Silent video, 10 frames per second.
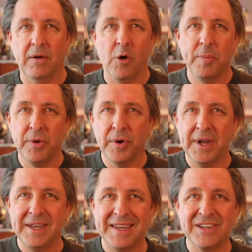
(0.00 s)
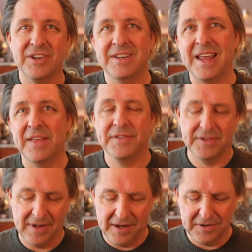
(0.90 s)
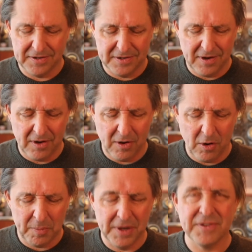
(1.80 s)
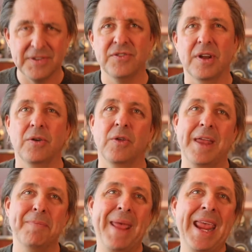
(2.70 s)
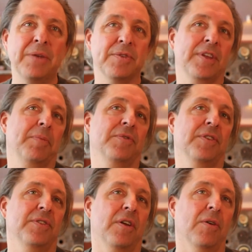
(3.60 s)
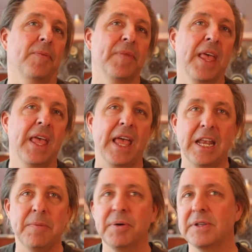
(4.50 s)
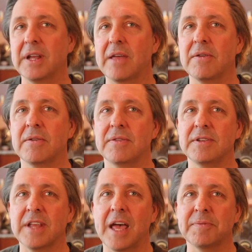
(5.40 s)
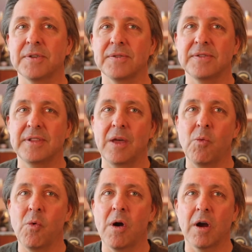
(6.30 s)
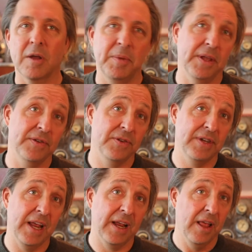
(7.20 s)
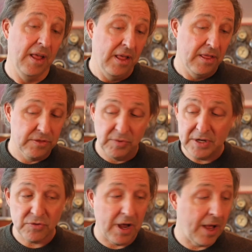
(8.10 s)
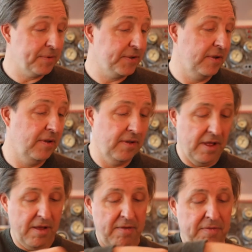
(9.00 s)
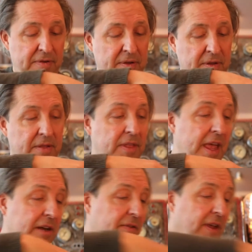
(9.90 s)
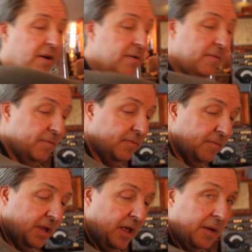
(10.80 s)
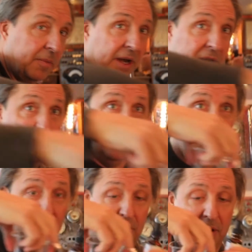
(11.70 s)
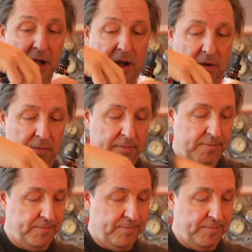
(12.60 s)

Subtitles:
opioid addiction deaths and just opiates in general and pain receptors in general. And he put together these capsules that work because you take 3 drops of the activator. I'm going to actually do that right now.